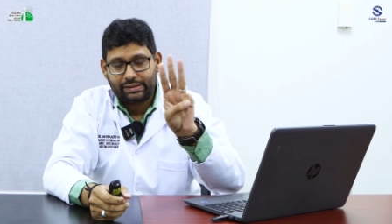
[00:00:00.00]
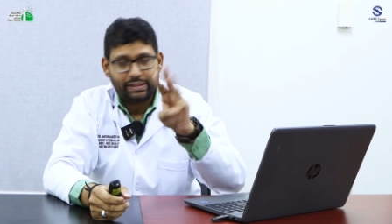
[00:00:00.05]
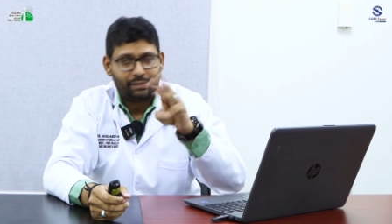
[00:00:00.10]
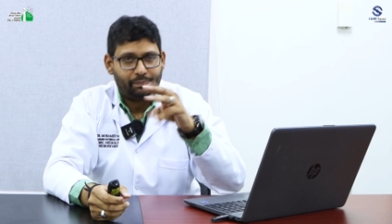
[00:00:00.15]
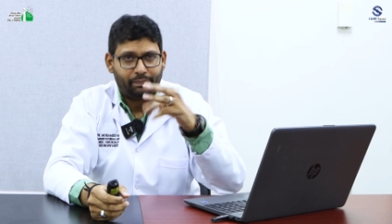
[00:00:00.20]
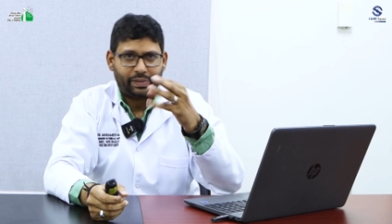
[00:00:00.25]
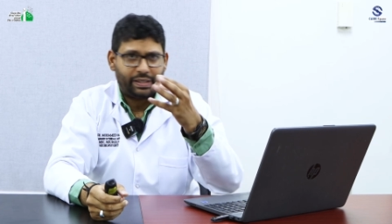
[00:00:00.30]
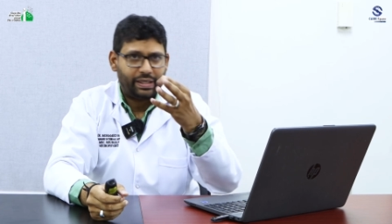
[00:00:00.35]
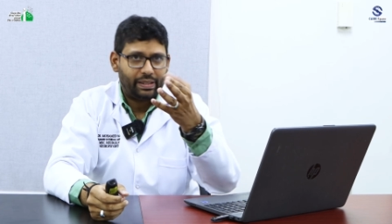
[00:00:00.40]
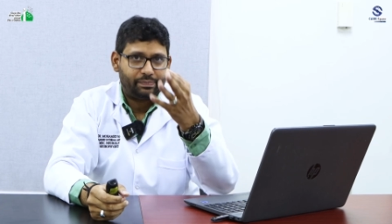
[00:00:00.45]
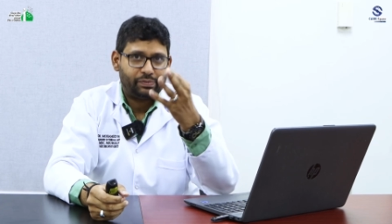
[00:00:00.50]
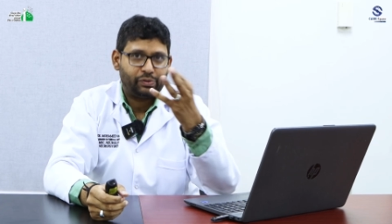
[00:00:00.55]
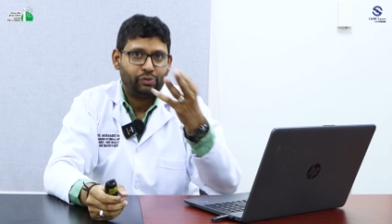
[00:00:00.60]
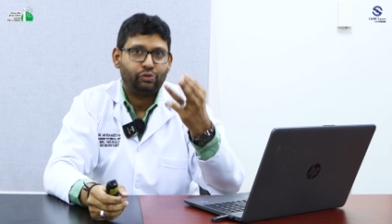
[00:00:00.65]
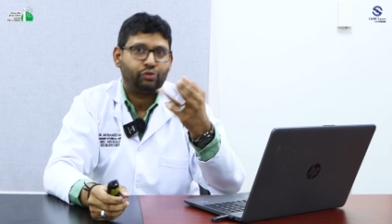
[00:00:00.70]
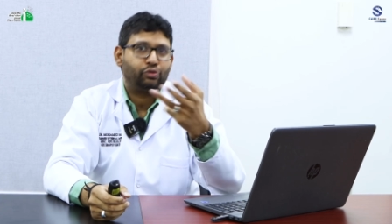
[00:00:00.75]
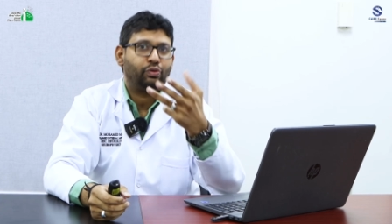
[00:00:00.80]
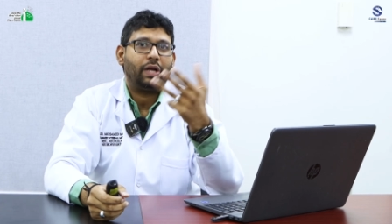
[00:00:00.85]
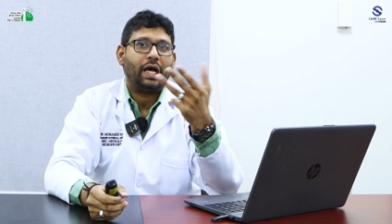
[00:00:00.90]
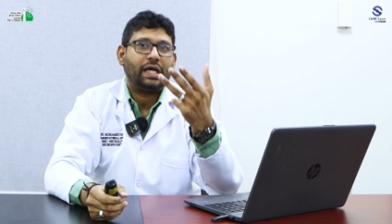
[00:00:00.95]
and perhaps
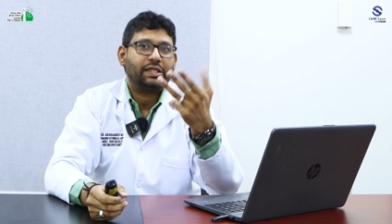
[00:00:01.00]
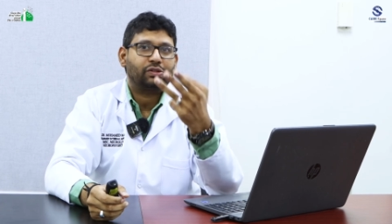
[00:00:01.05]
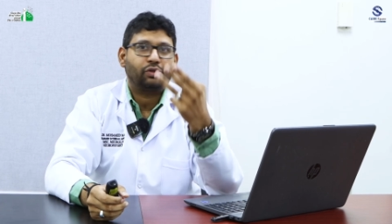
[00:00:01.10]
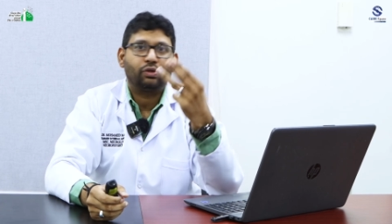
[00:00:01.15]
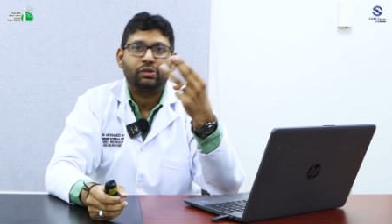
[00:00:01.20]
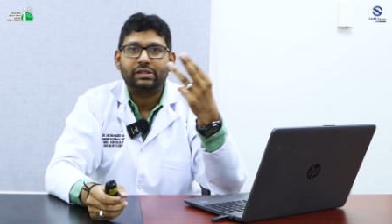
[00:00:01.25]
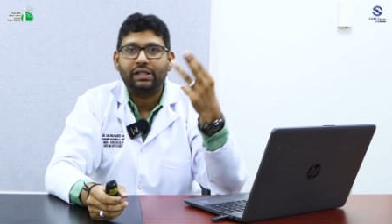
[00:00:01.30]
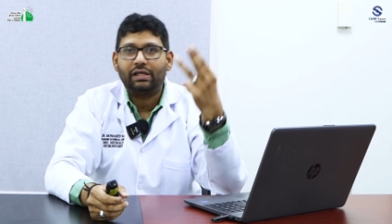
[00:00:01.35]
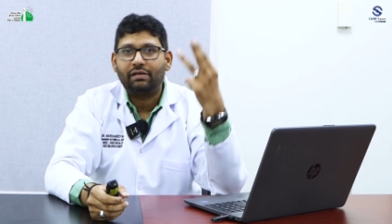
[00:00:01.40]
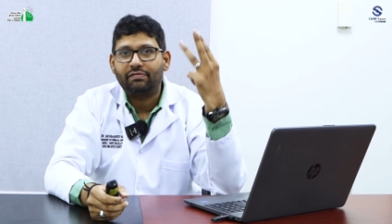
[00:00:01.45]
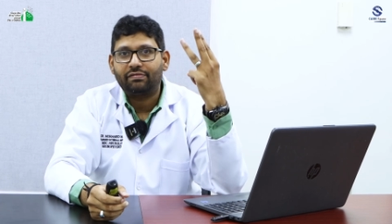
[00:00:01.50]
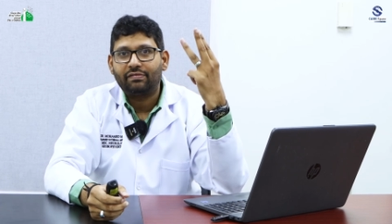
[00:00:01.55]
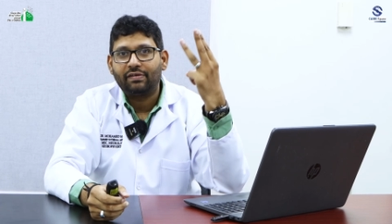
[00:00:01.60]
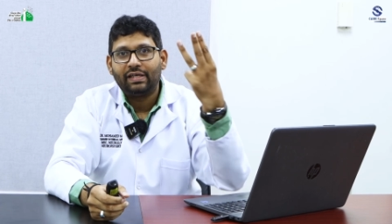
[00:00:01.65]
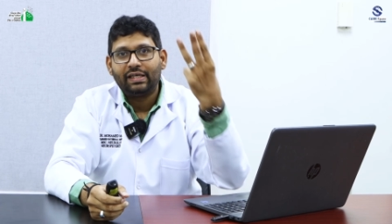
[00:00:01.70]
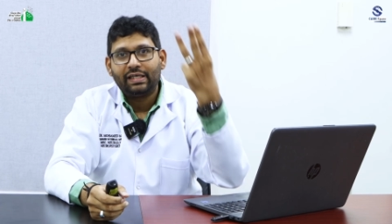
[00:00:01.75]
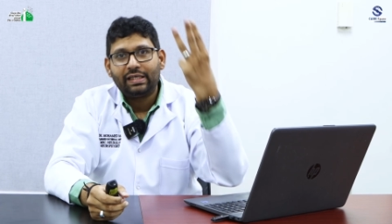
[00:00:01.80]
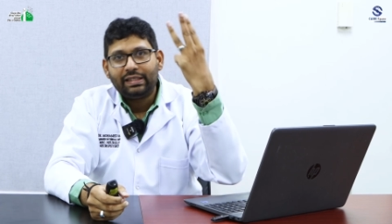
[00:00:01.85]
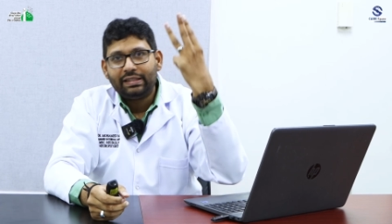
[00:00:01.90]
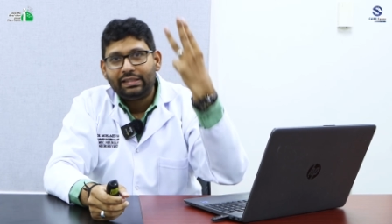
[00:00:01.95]
you should ask yourself
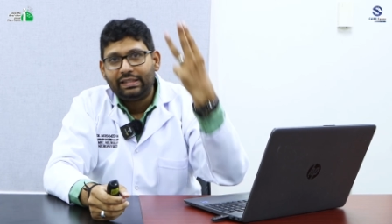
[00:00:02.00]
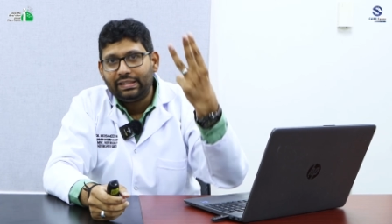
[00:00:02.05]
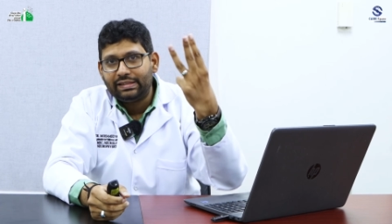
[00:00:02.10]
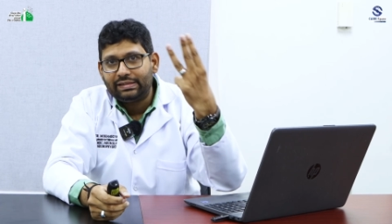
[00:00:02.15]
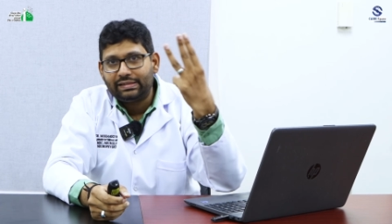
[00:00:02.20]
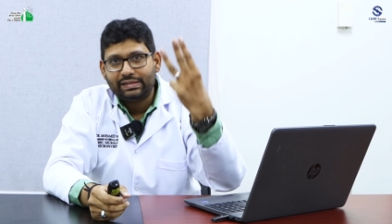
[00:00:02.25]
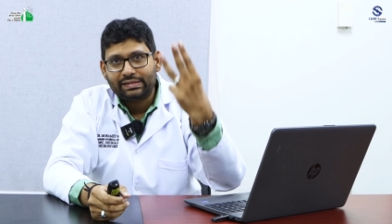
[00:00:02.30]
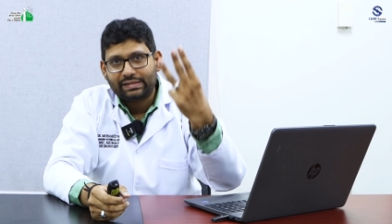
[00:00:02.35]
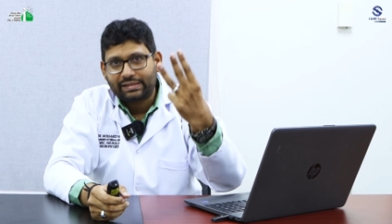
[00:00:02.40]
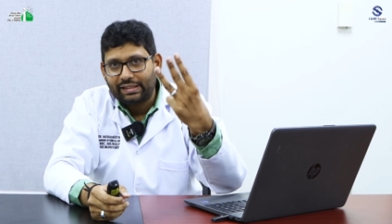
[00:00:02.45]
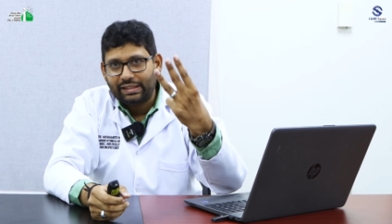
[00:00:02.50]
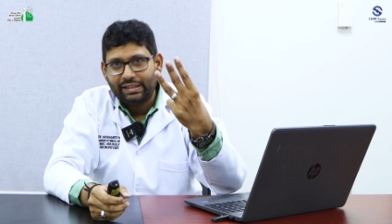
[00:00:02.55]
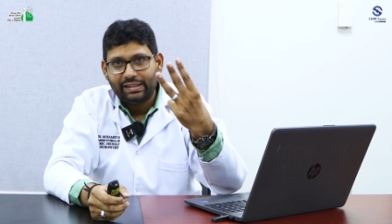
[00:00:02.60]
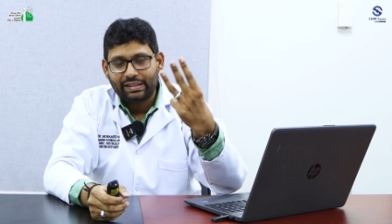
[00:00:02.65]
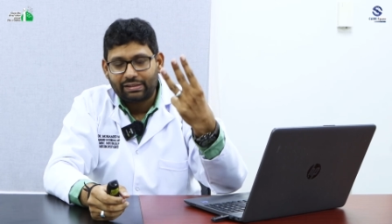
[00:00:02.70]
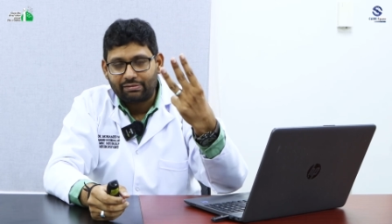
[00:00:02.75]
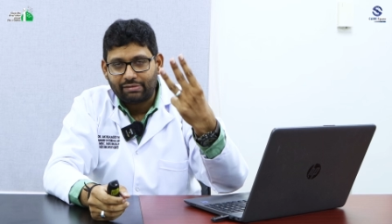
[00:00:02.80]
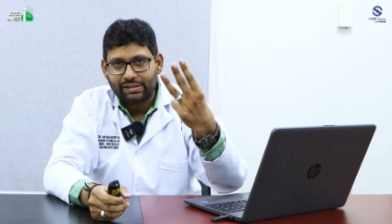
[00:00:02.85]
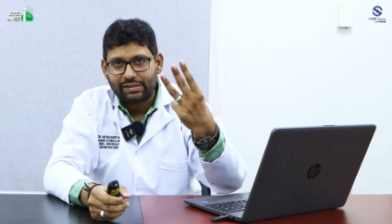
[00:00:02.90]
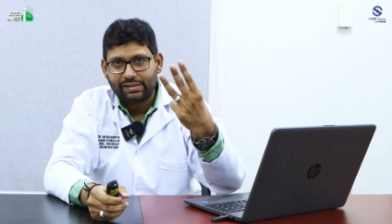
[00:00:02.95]
these
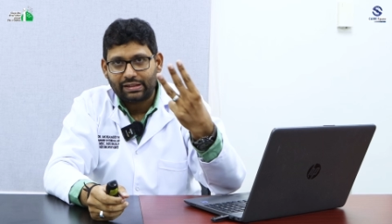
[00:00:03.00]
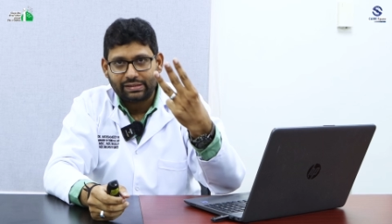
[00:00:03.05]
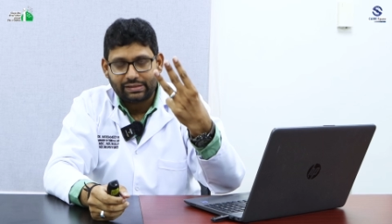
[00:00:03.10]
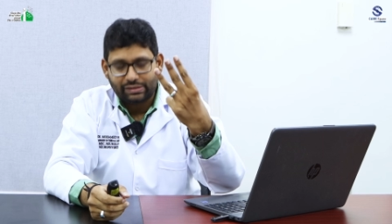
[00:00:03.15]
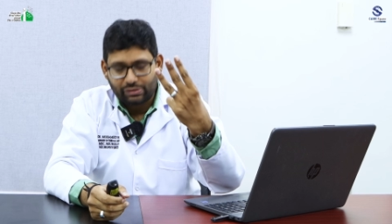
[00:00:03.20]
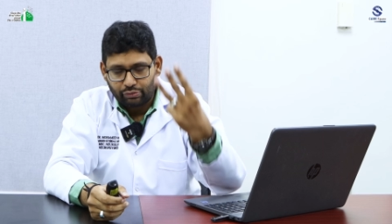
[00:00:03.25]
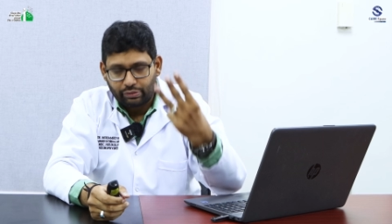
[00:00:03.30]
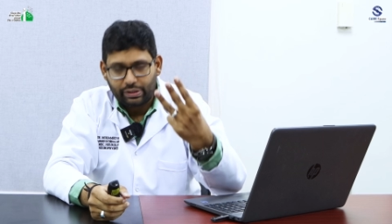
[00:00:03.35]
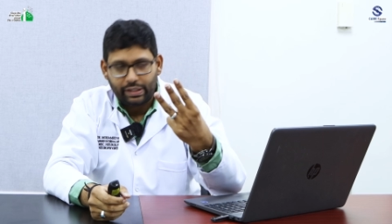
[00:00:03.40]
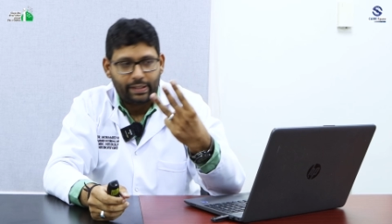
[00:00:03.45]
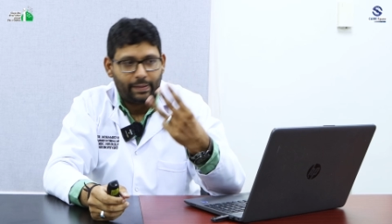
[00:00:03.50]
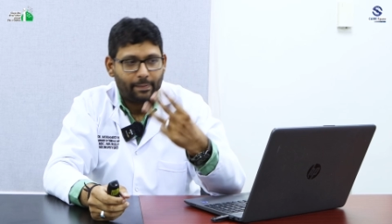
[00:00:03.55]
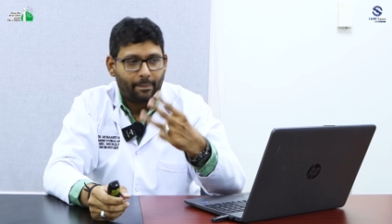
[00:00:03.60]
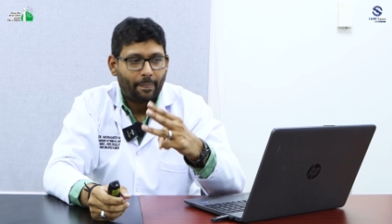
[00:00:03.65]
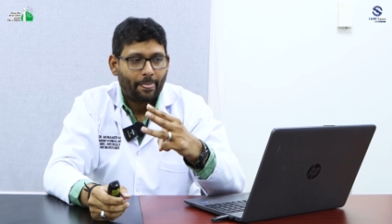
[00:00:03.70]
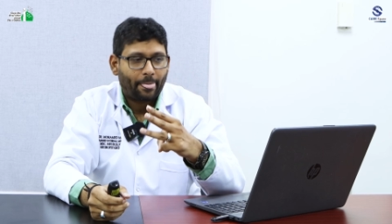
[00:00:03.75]
screening questions today.